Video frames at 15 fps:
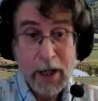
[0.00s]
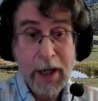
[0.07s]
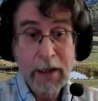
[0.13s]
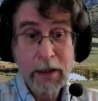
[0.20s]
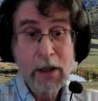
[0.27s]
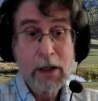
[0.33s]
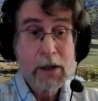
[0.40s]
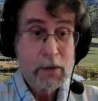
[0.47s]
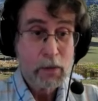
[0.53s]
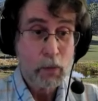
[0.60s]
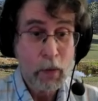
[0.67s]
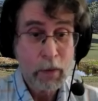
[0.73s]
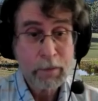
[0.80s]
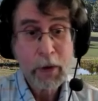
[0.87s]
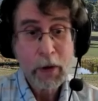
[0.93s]
And
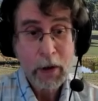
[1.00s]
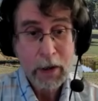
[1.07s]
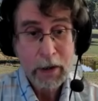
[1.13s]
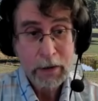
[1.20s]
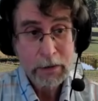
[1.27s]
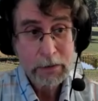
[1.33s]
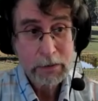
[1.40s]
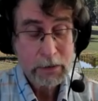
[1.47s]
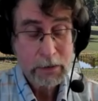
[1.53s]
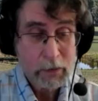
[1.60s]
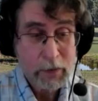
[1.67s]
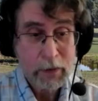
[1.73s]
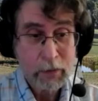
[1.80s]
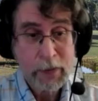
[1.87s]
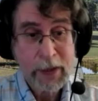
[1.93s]
one part,
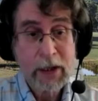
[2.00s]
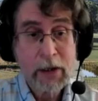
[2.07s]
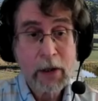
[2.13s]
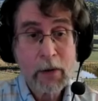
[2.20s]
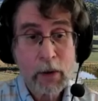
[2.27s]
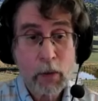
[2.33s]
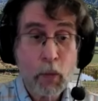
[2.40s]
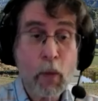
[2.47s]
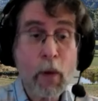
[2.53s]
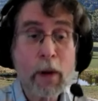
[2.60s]
well, without going,